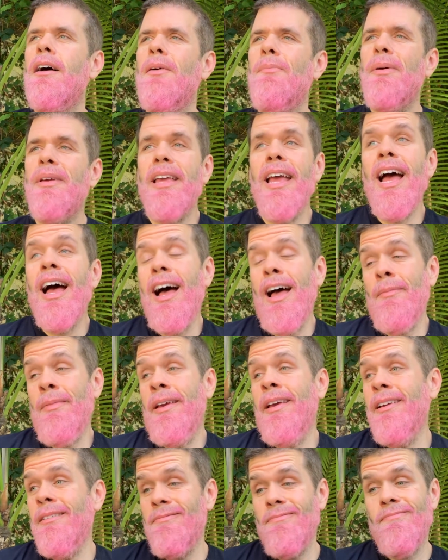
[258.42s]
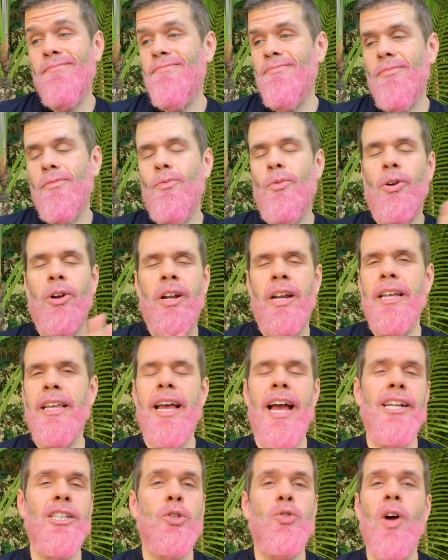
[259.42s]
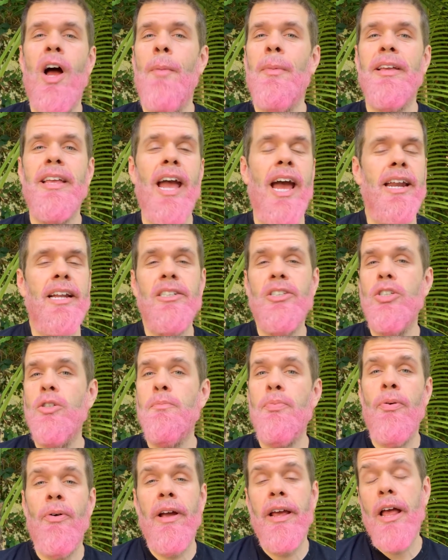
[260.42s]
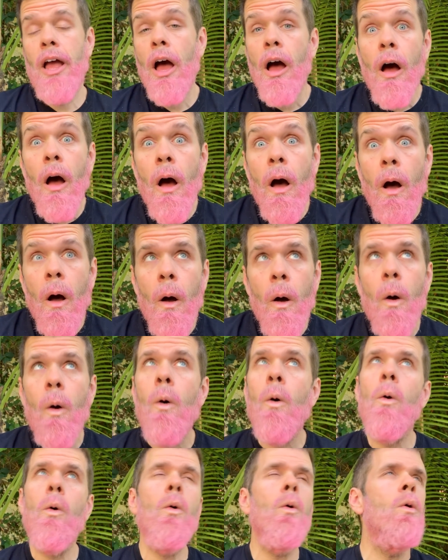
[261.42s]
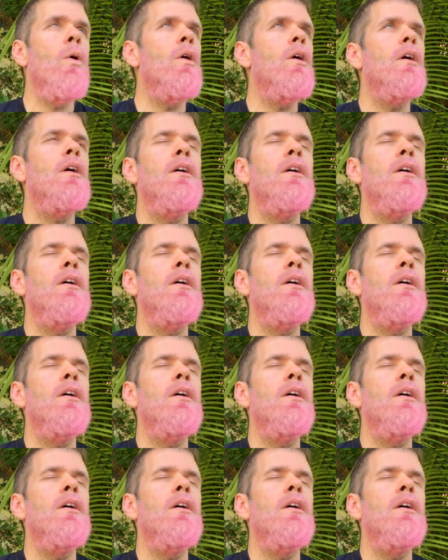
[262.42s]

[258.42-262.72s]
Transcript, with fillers: But yeah, I mean, we're gonna get Dramageddon 2.0.